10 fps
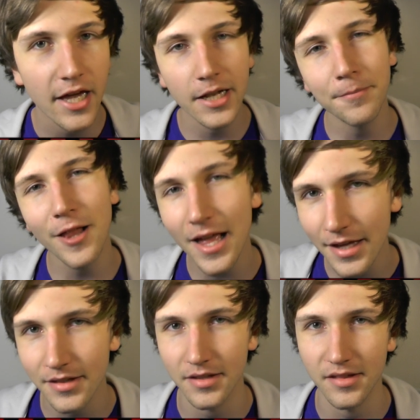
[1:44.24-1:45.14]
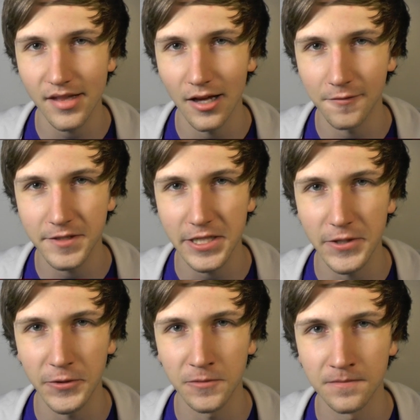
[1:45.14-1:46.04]
it applies itself
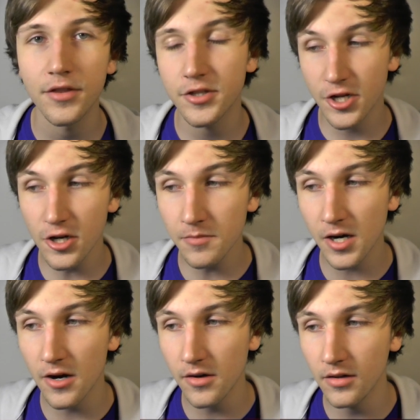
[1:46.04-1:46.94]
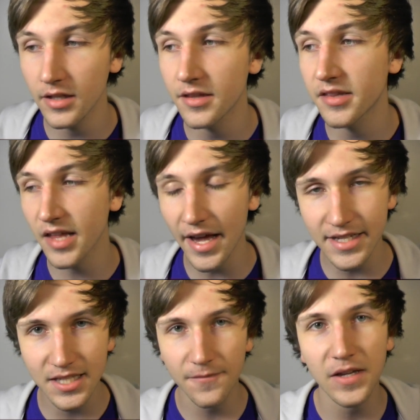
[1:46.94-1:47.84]
to. The term kernel is
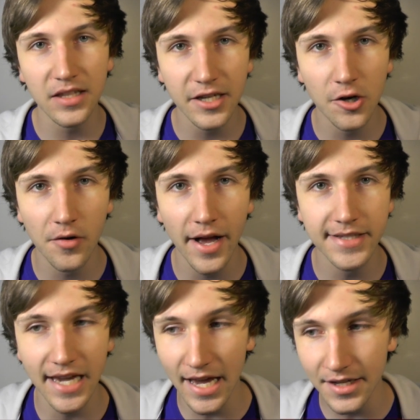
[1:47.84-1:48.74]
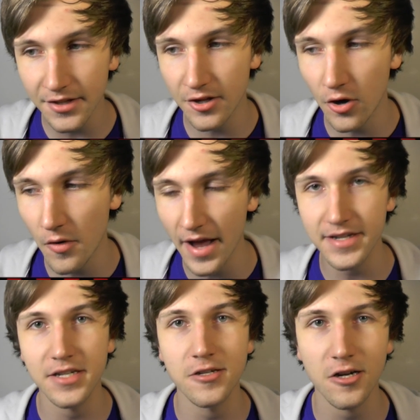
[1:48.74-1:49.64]
scientifically correct and is
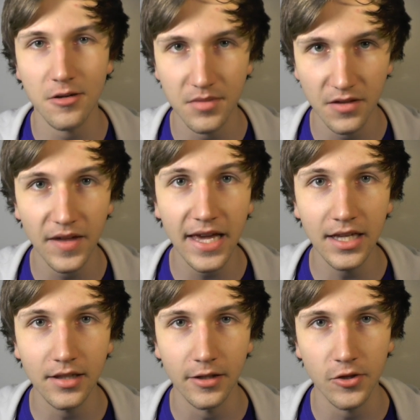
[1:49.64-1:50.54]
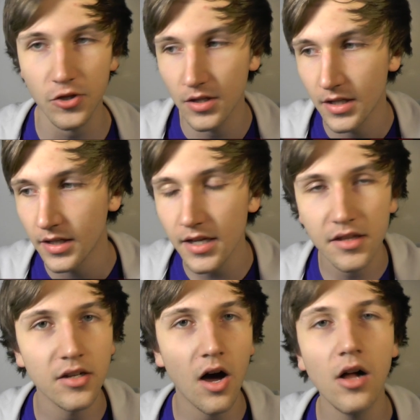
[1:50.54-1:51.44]
correct in terms of English. It's
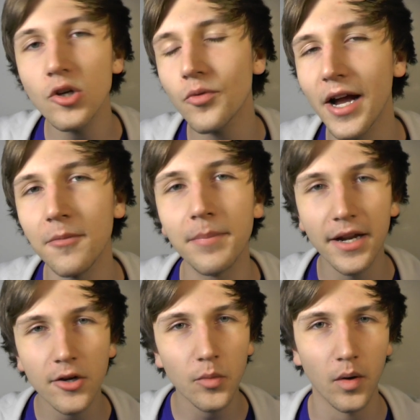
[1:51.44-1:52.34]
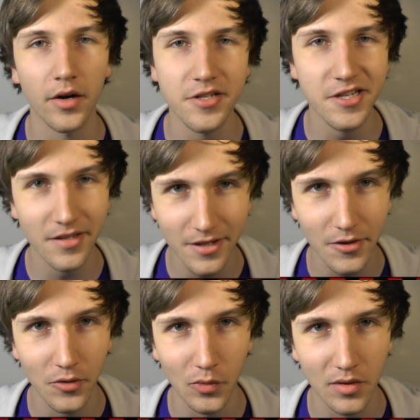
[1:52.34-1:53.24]
an all-around better word to
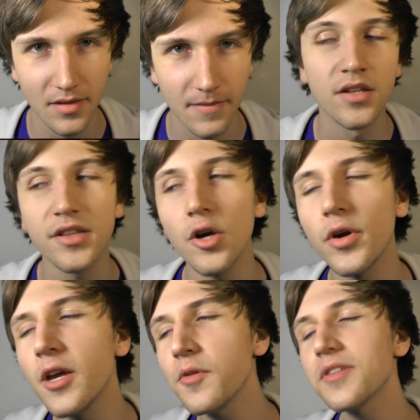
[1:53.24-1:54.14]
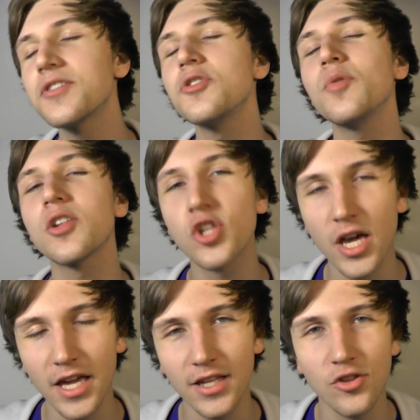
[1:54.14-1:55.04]
use. So here is to a
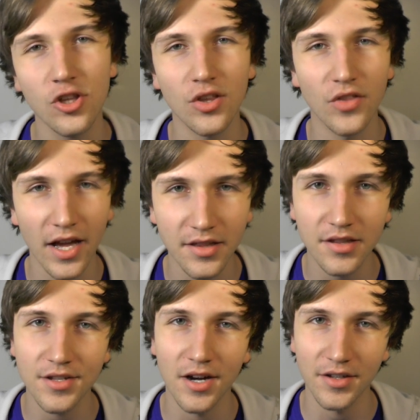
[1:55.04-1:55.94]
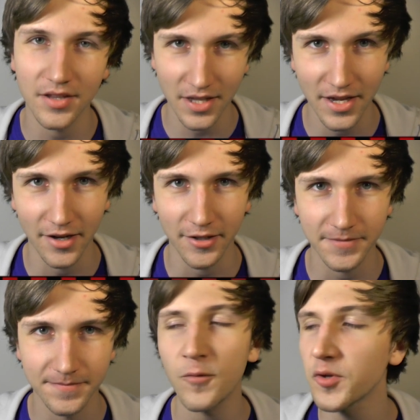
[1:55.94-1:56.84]
change that starts here.
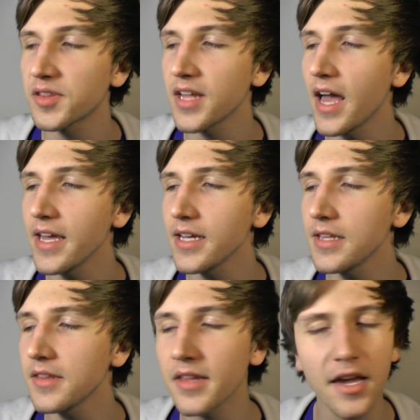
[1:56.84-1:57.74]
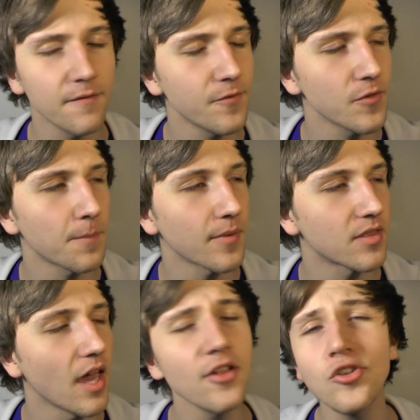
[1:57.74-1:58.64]
For science and for the
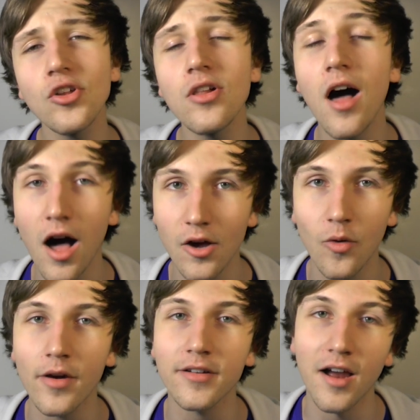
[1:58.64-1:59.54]
potential awkward